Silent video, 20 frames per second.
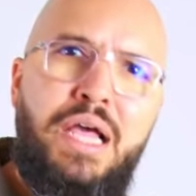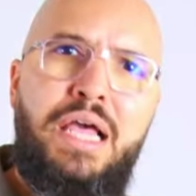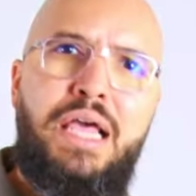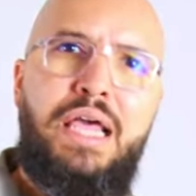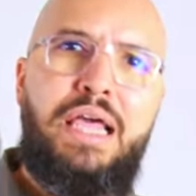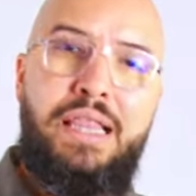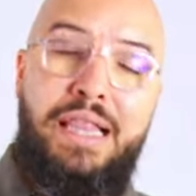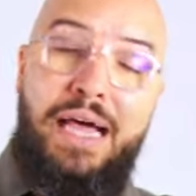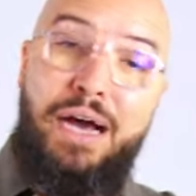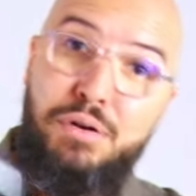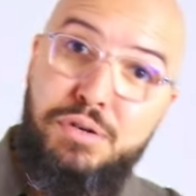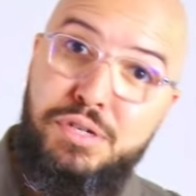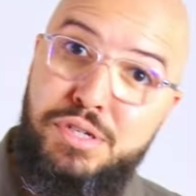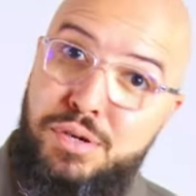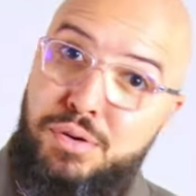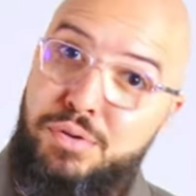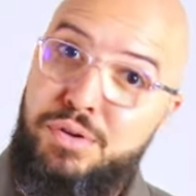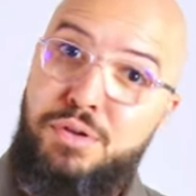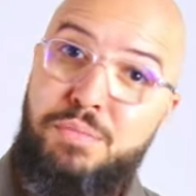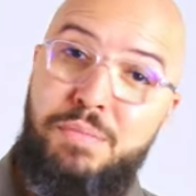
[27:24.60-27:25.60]
and I'll
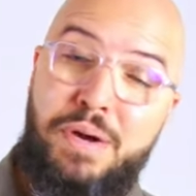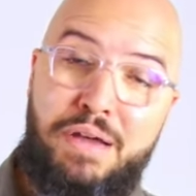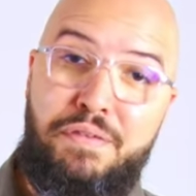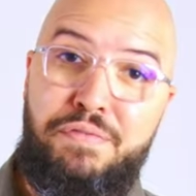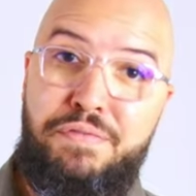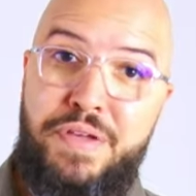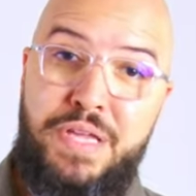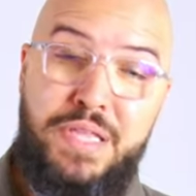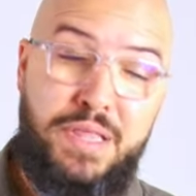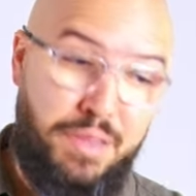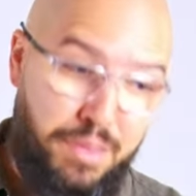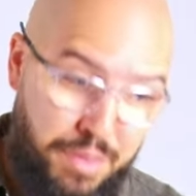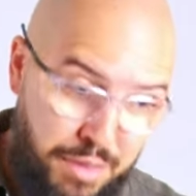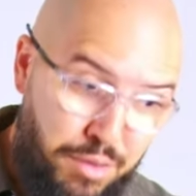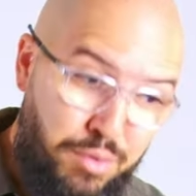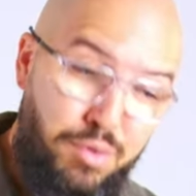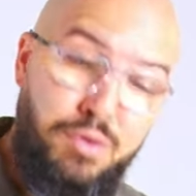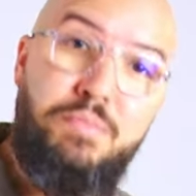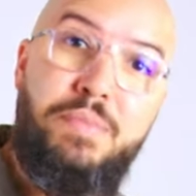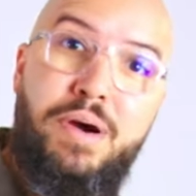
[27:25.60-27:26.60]
show you my faith
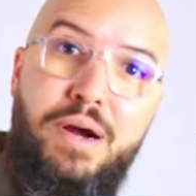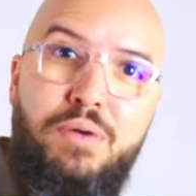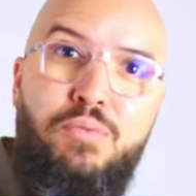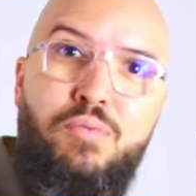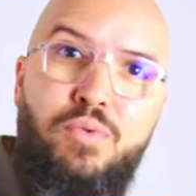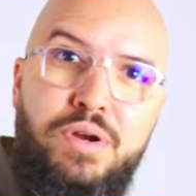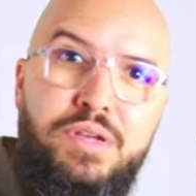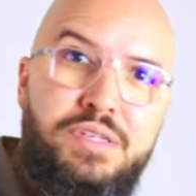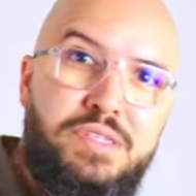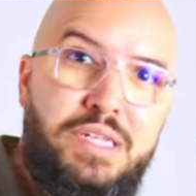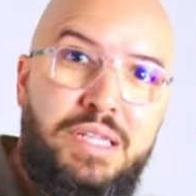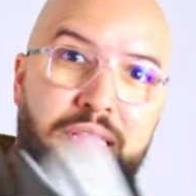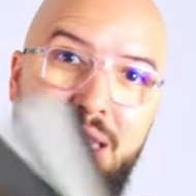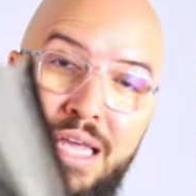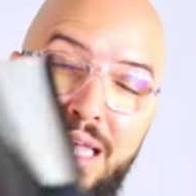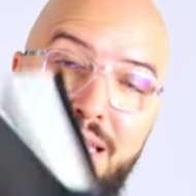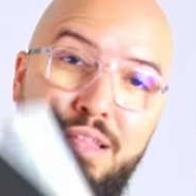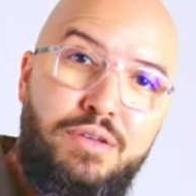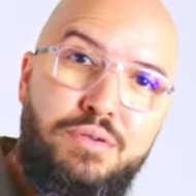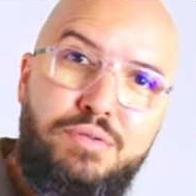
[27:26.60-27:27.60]
through my works, and
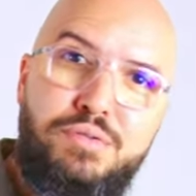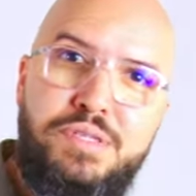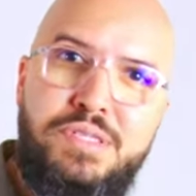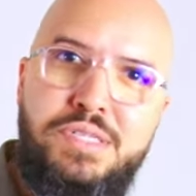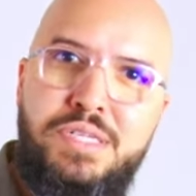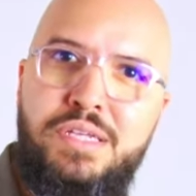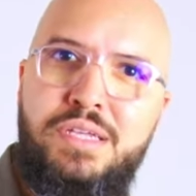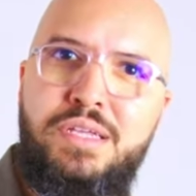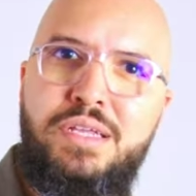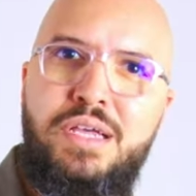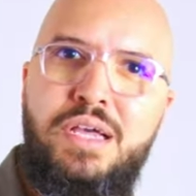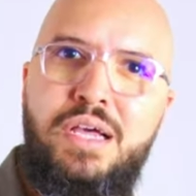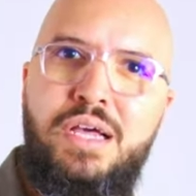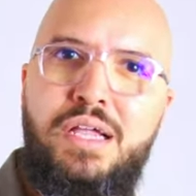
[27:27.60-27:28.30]
then you'll see